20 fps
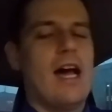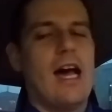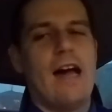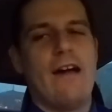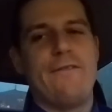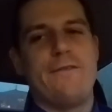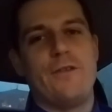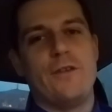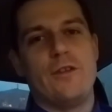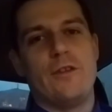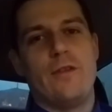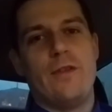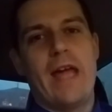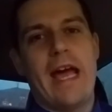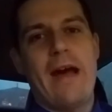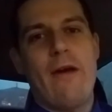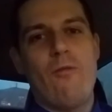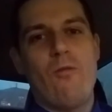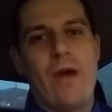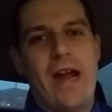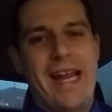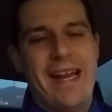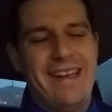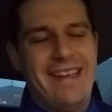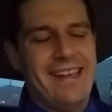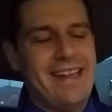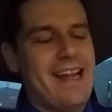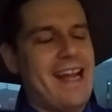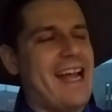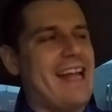for that
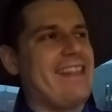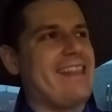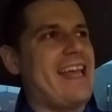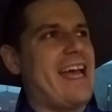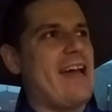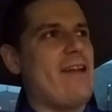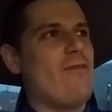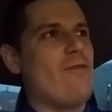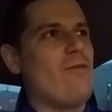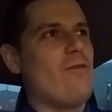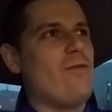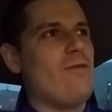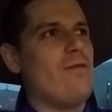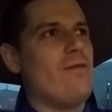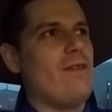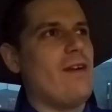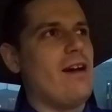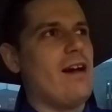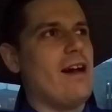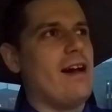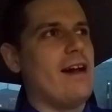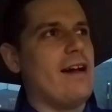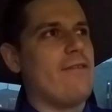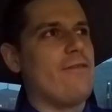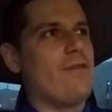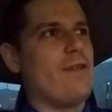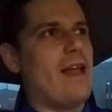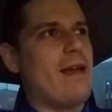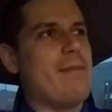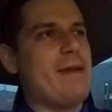weight at that
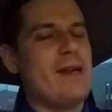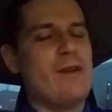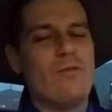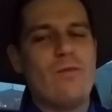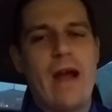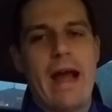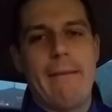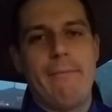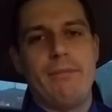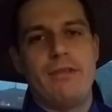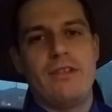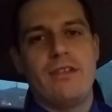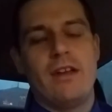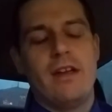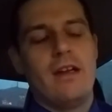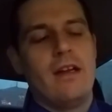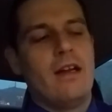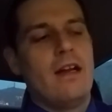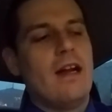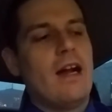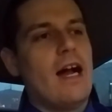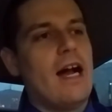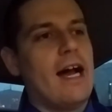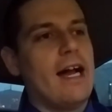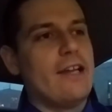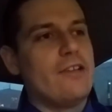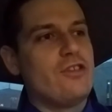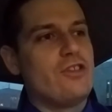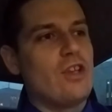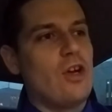for that many reps.
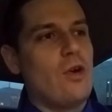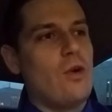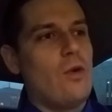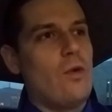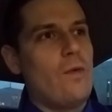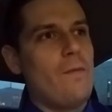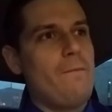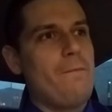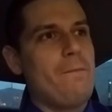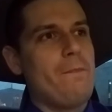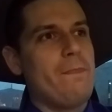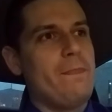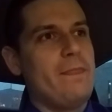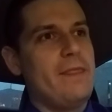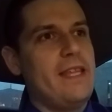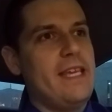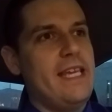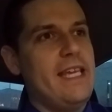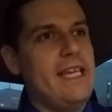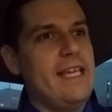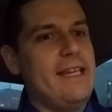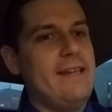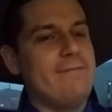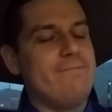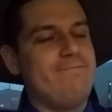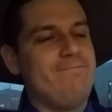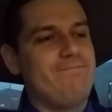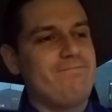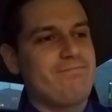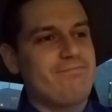So the
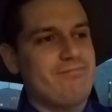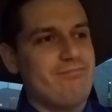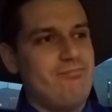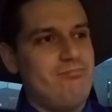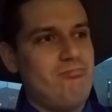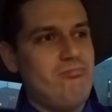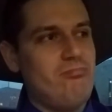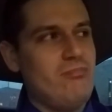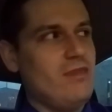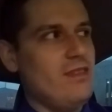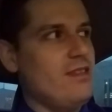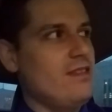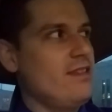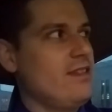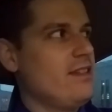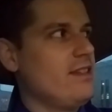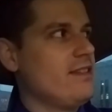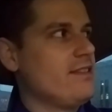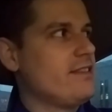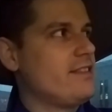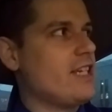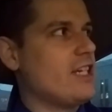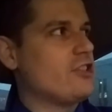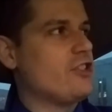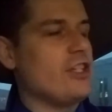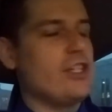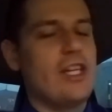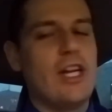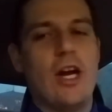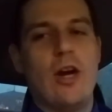touch
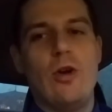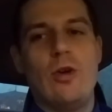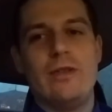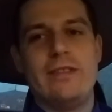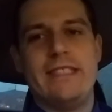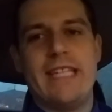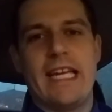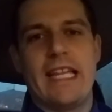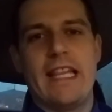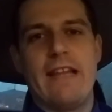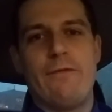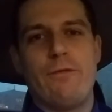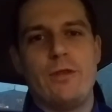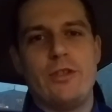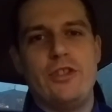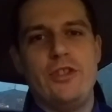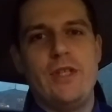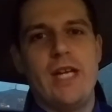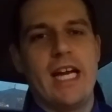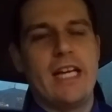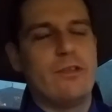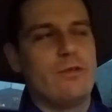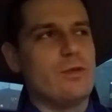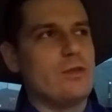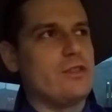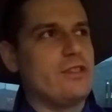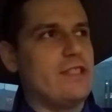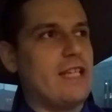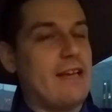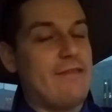and go deadlift, which you
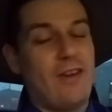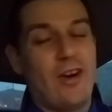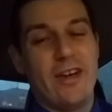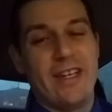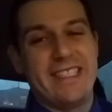guys have already